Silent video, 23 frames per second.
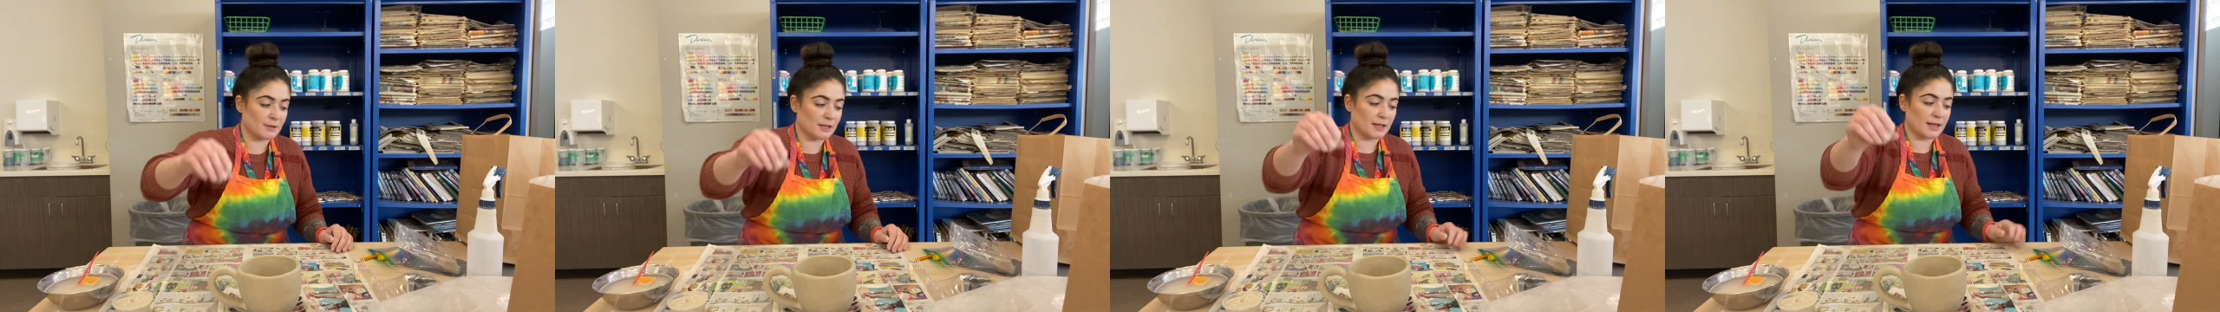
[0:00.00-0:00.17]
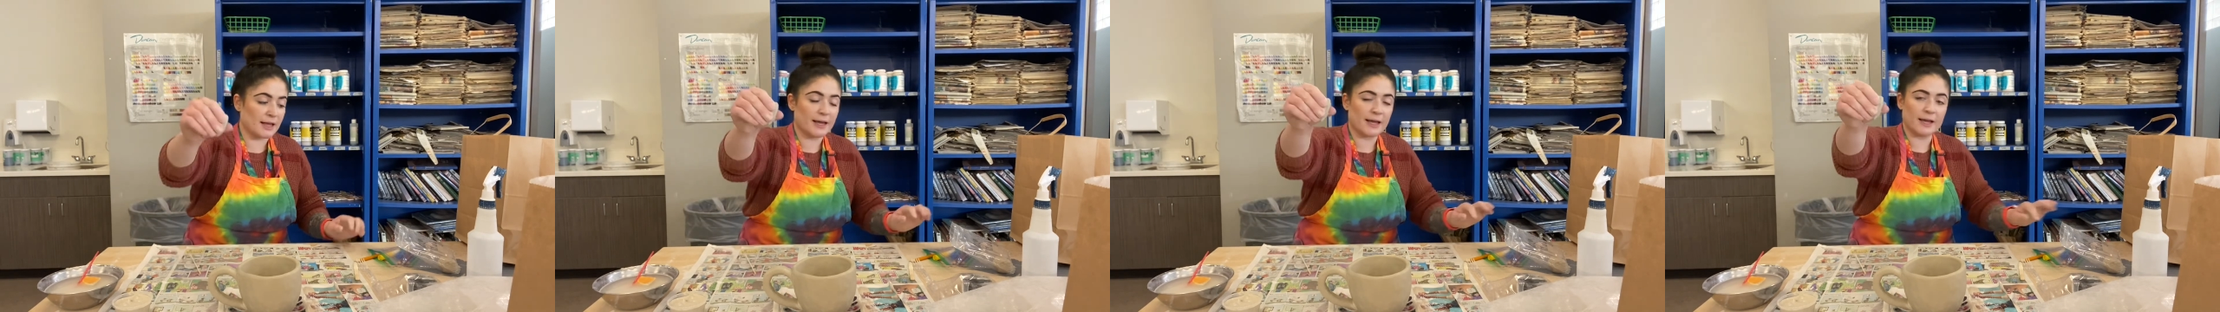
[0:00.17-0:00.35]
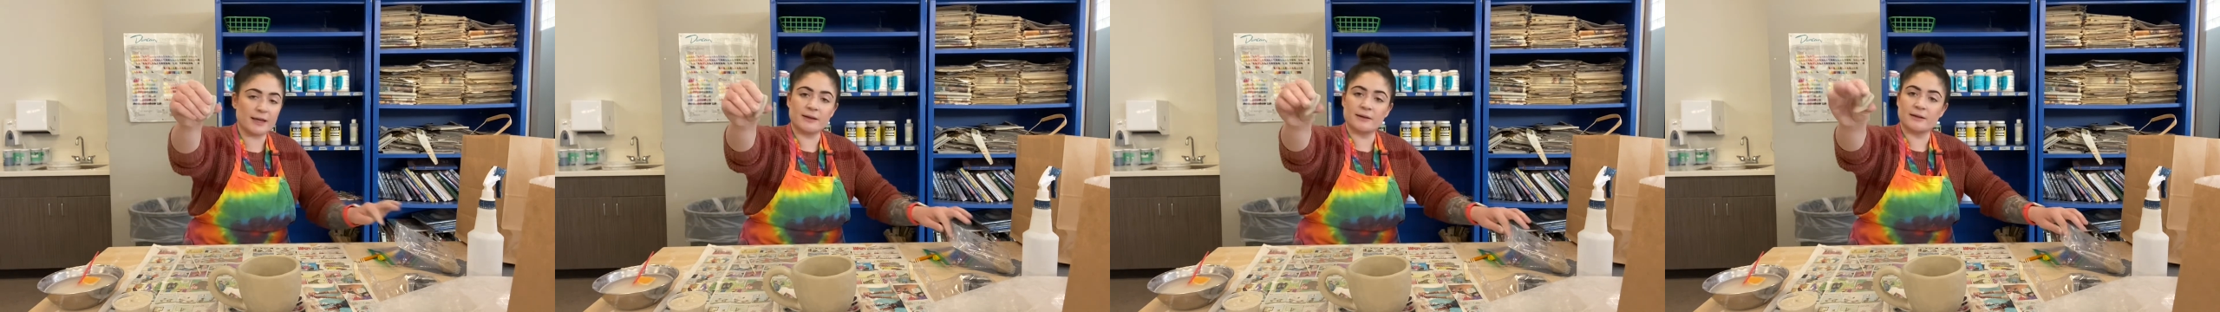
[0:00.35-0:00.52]

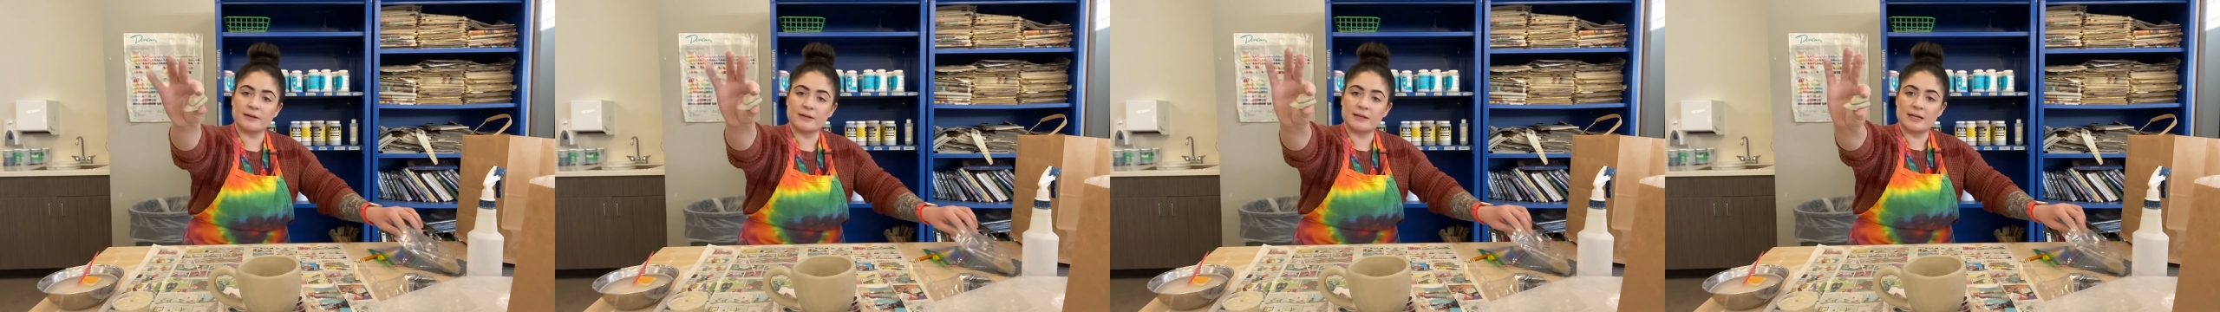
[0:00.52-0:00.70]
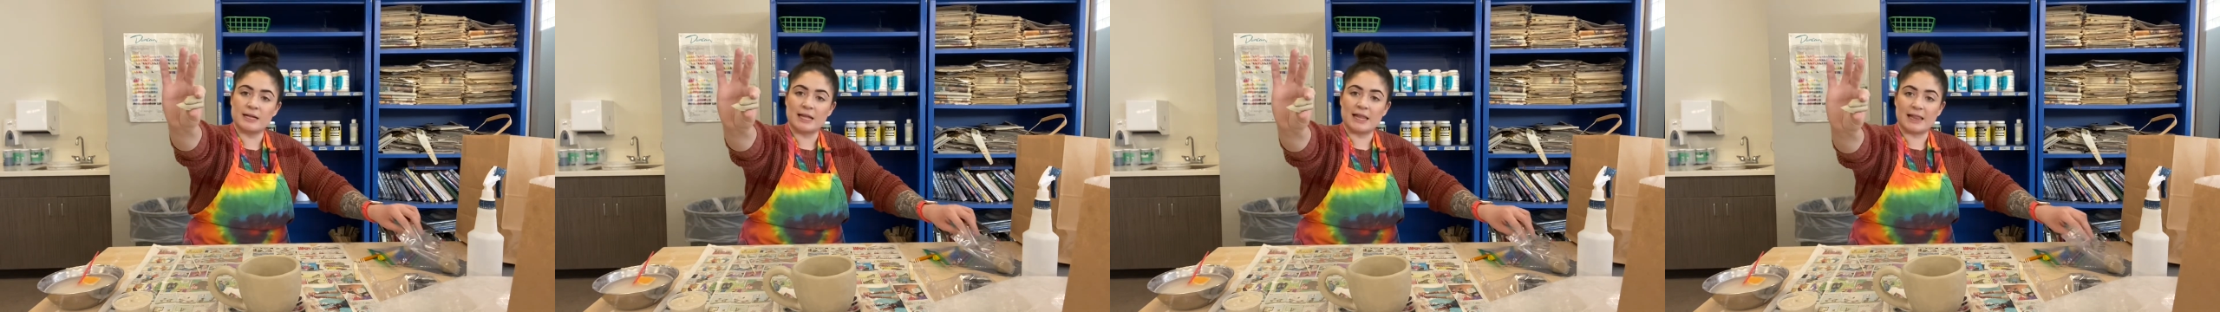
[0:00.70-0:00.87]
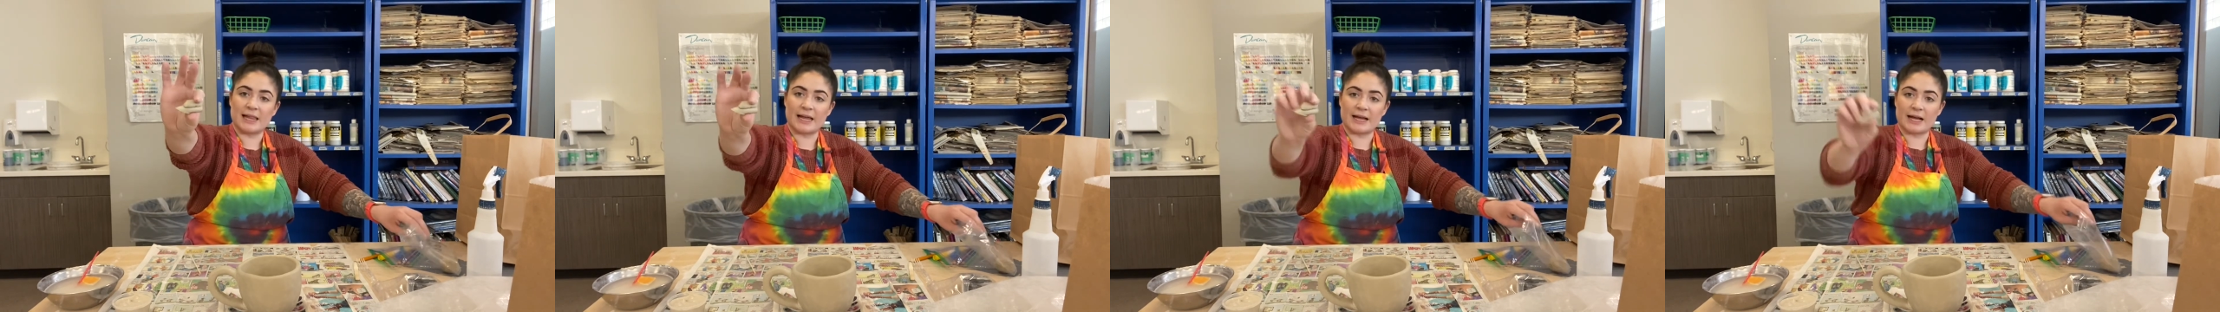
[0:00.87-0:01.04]
clay,
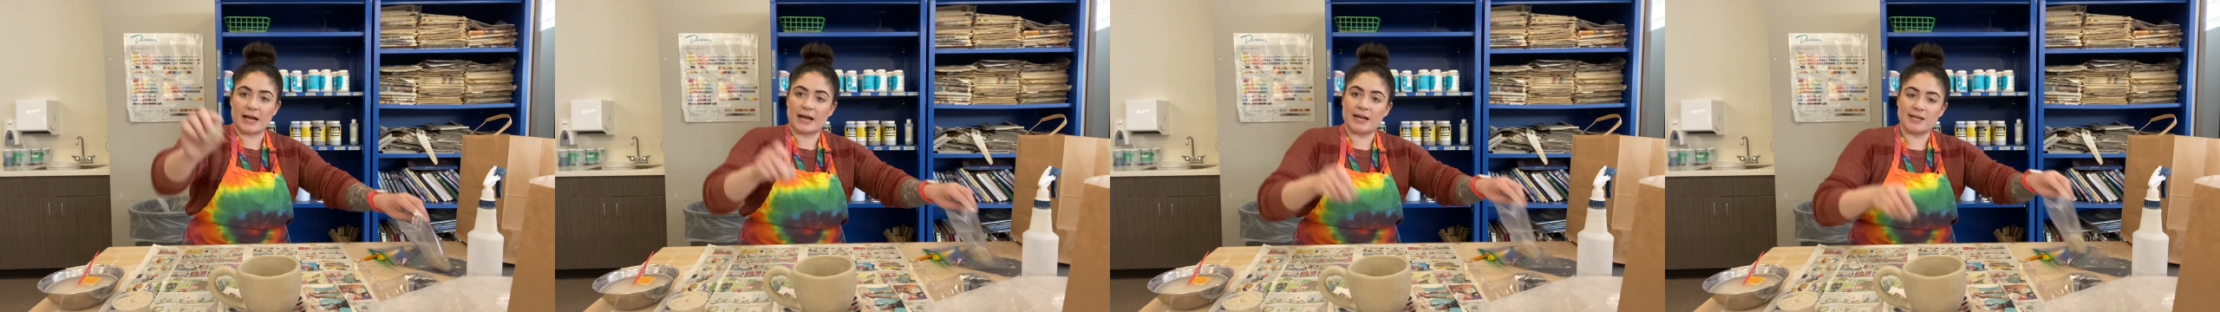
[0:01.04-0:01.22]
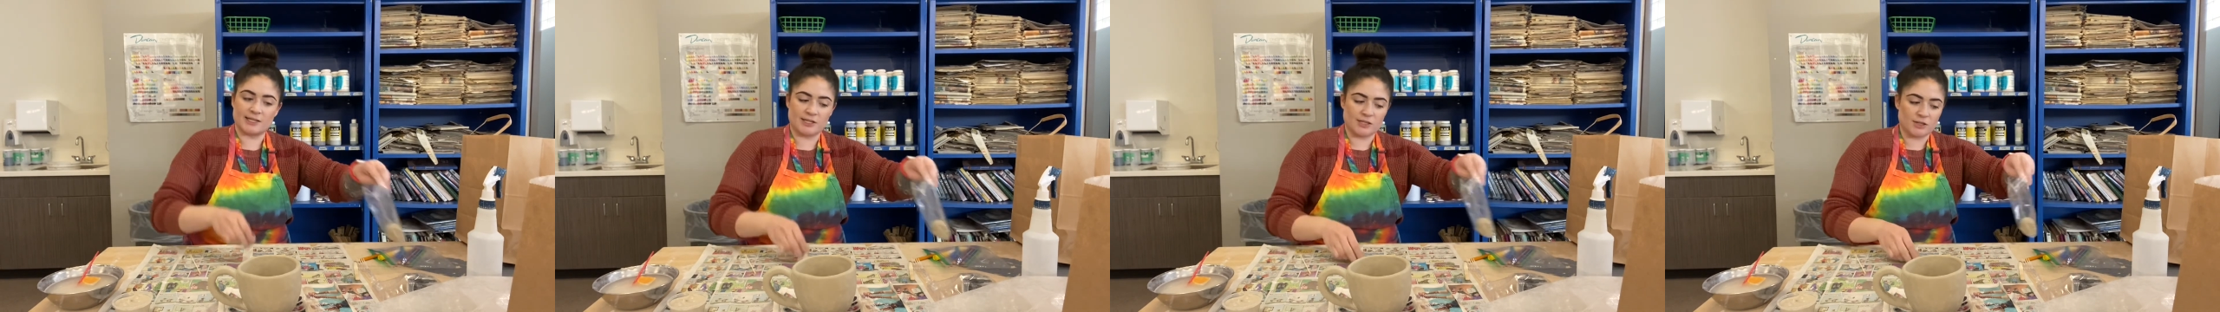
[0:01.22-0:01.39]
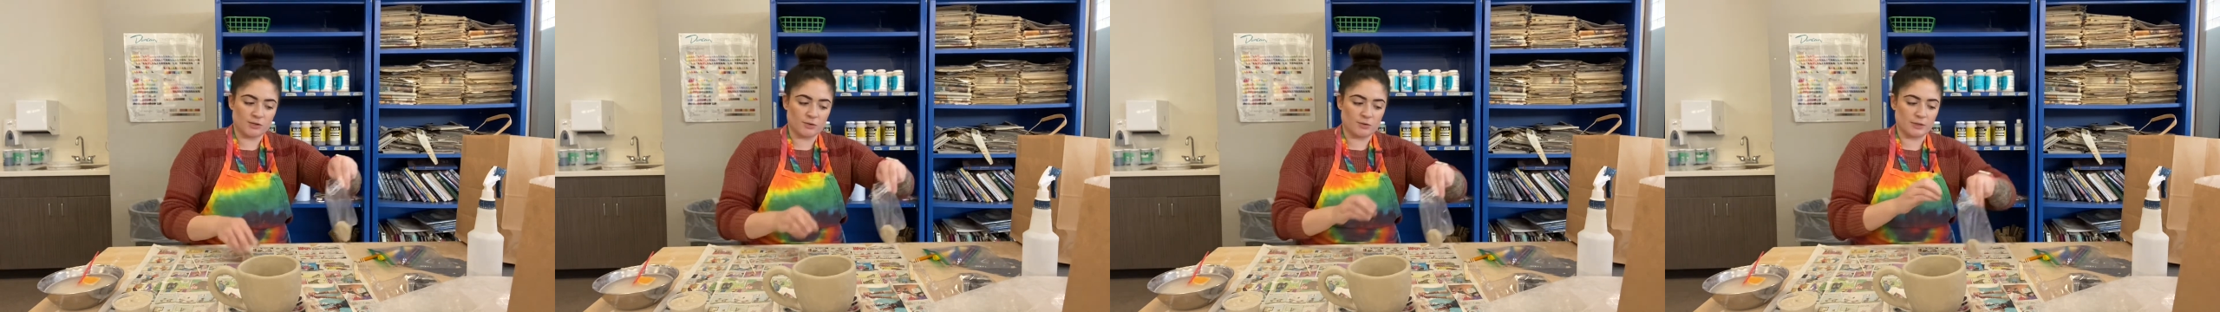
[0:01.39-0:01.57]
like I
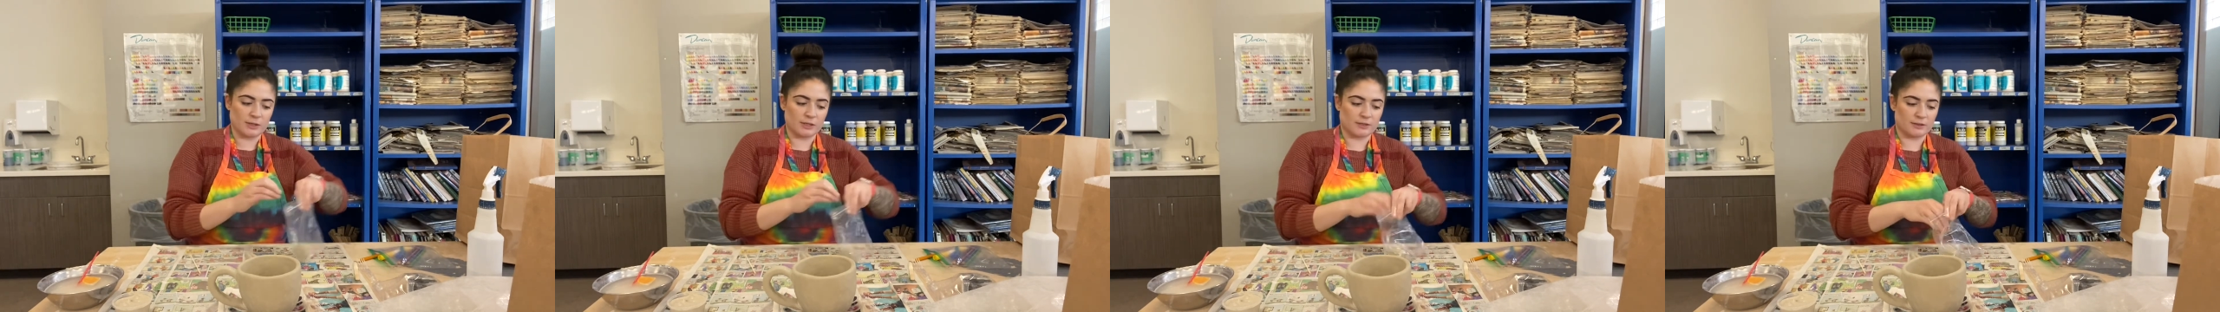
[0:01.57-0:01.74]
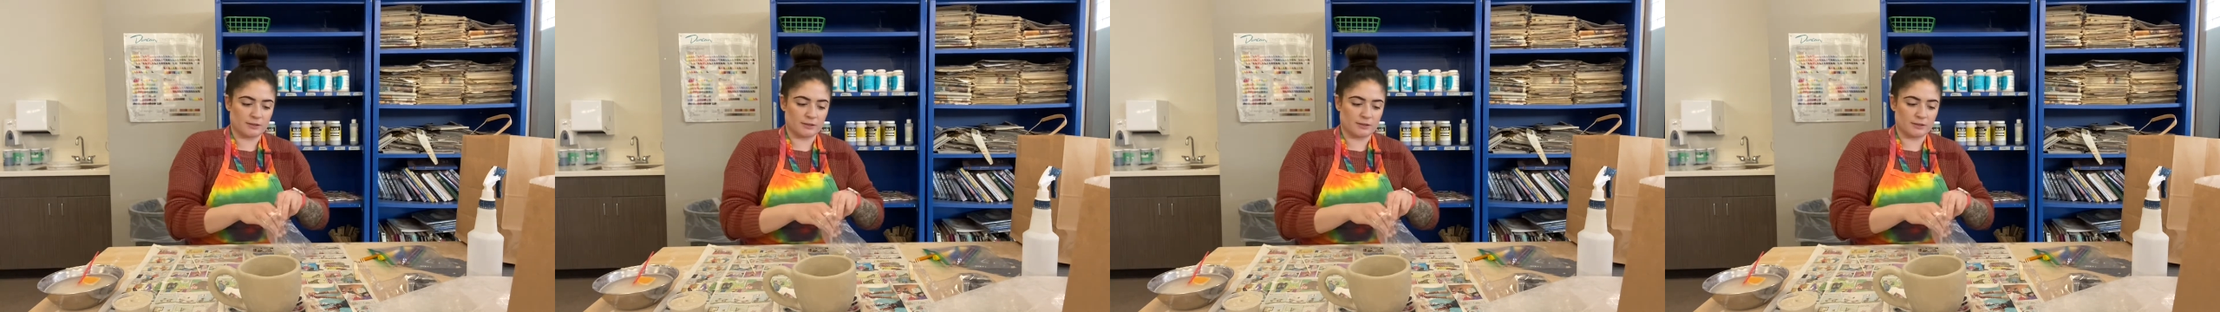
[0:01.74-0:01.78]
do,